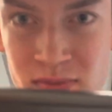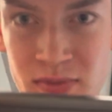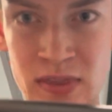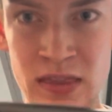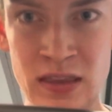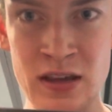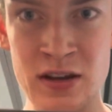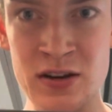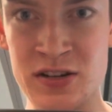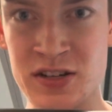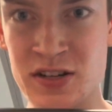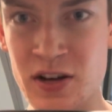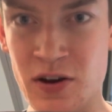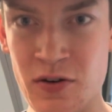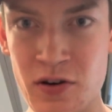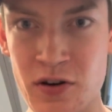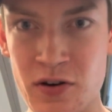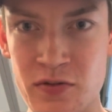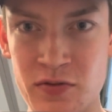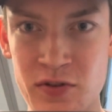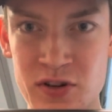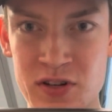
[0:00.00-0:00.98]
There's no
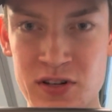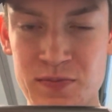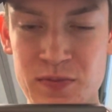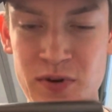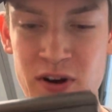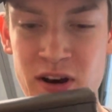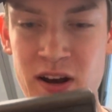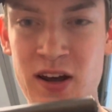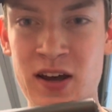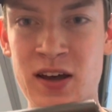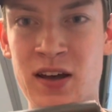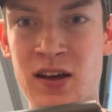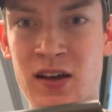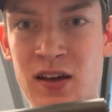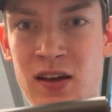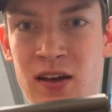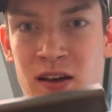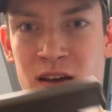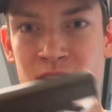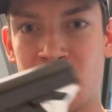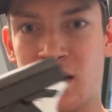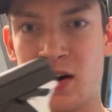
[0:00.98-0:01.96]
overspray.
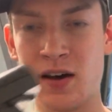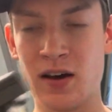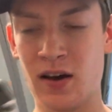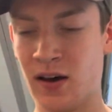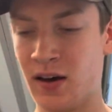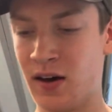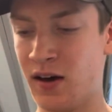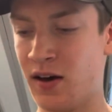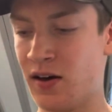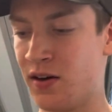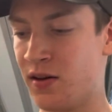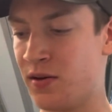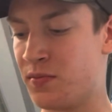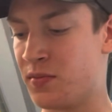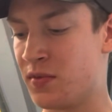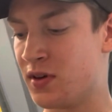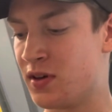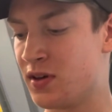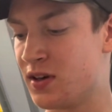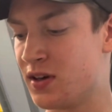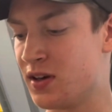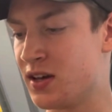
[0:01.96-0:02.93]

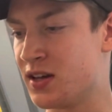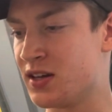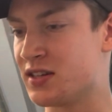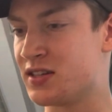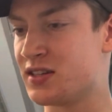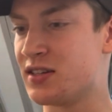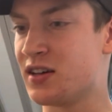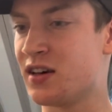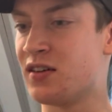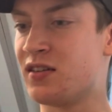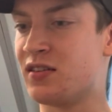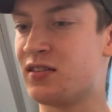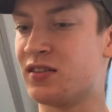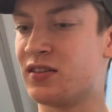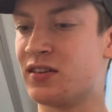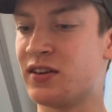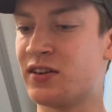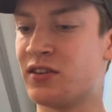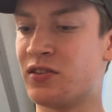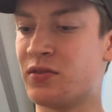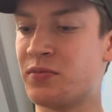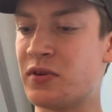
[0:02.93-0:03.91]
It's still a
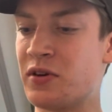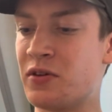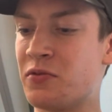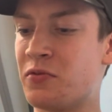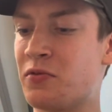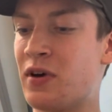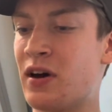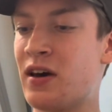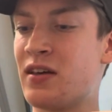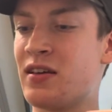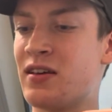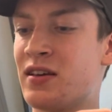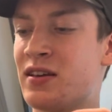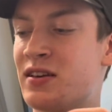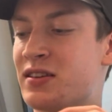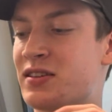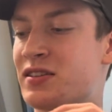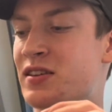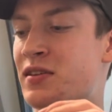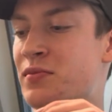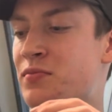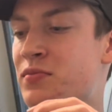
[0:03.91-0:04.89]
little bit wet in
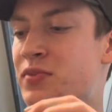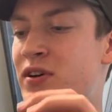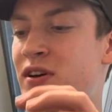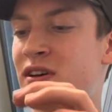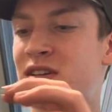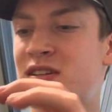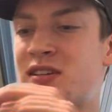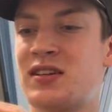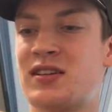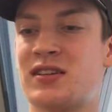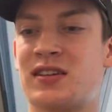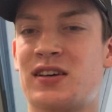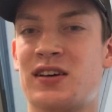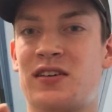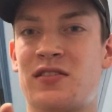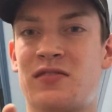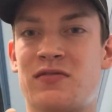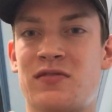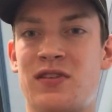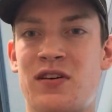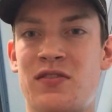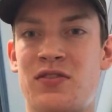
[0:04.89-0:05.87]
some places,
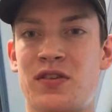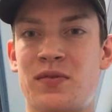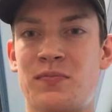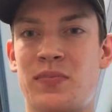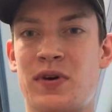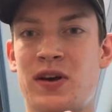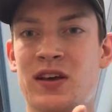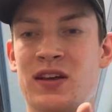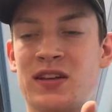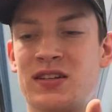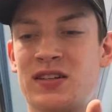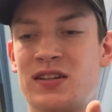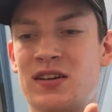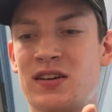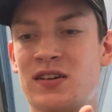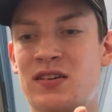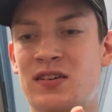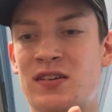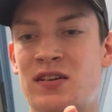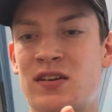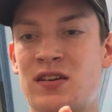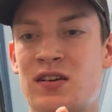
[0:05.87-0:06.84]
like around the base
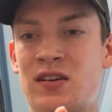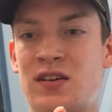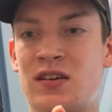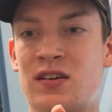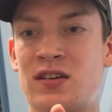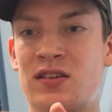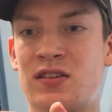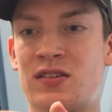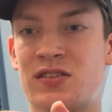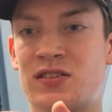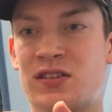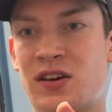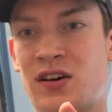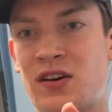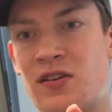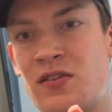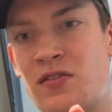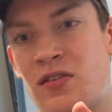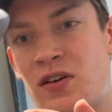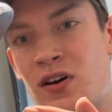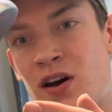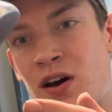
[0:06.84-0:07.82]
here,
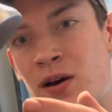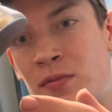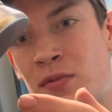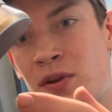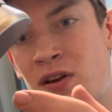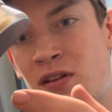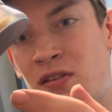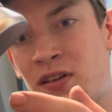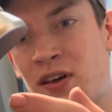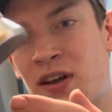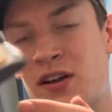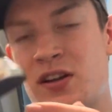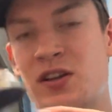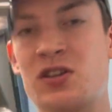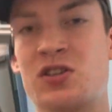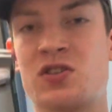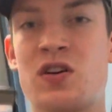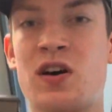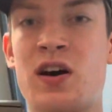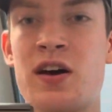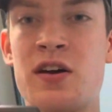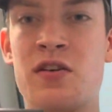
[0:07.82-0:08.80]
so I'm gonna let it
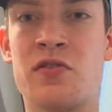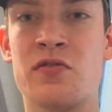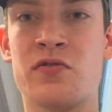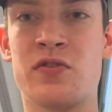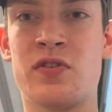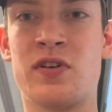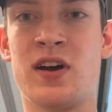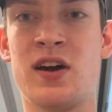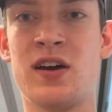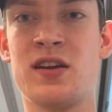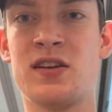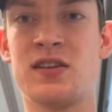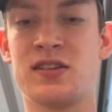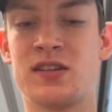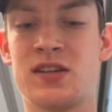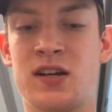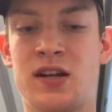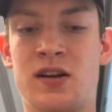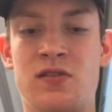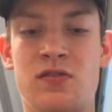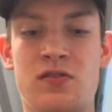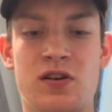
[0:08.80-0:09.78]
dry overnight,
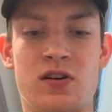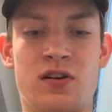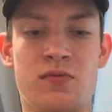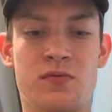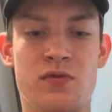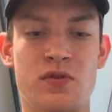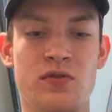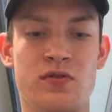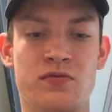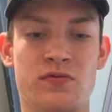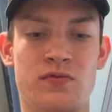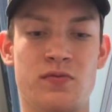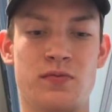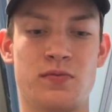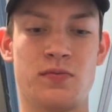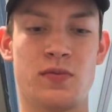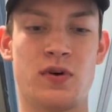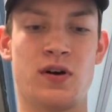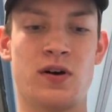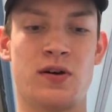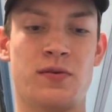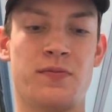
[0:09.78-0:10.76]
and I'll
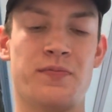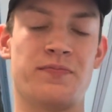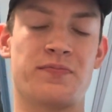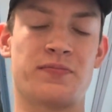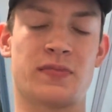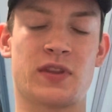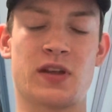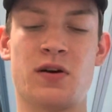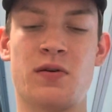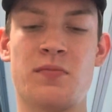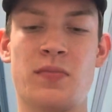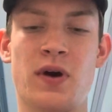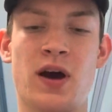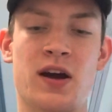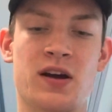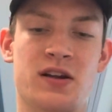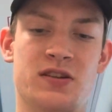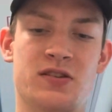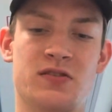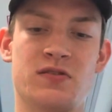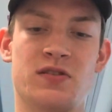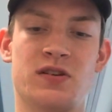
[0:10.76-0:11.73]
come
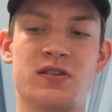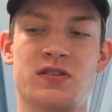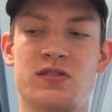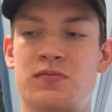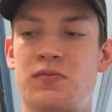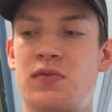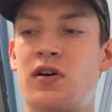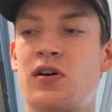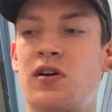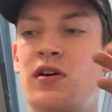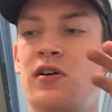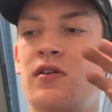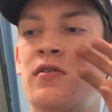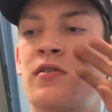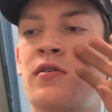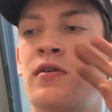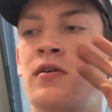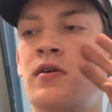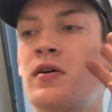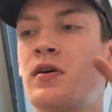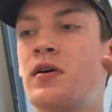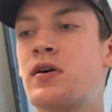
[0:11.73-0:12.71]
back to it tomorrow.
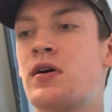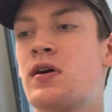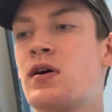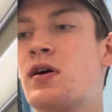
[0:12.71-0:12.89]
Alright,